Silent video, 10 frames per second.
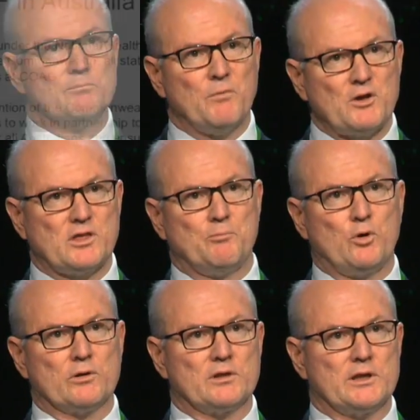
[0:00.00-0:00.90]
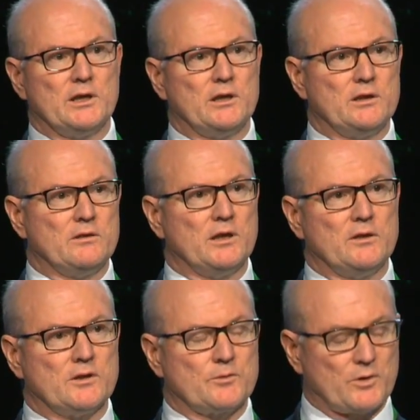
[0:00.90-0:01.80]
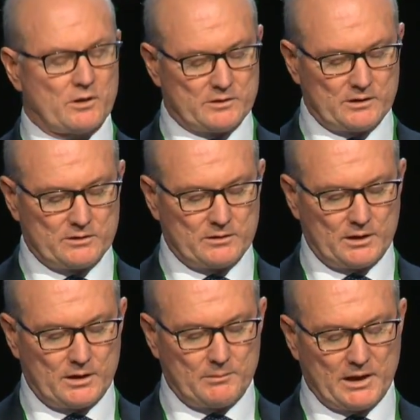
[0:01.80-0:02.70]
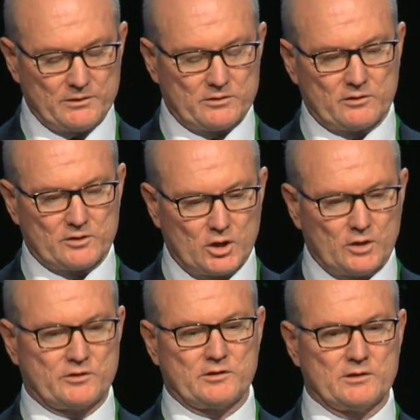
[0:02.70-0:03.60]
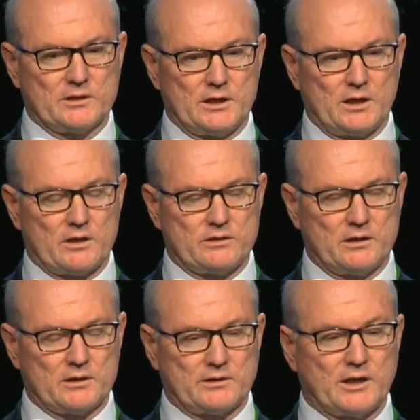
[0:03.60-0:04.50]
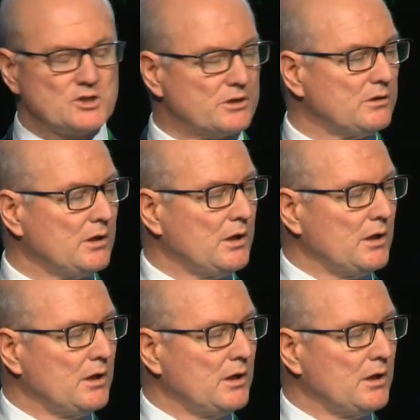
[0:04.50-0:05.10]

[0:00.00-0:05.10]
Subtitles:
most importantly in this process, and this is constantly, I think, a tension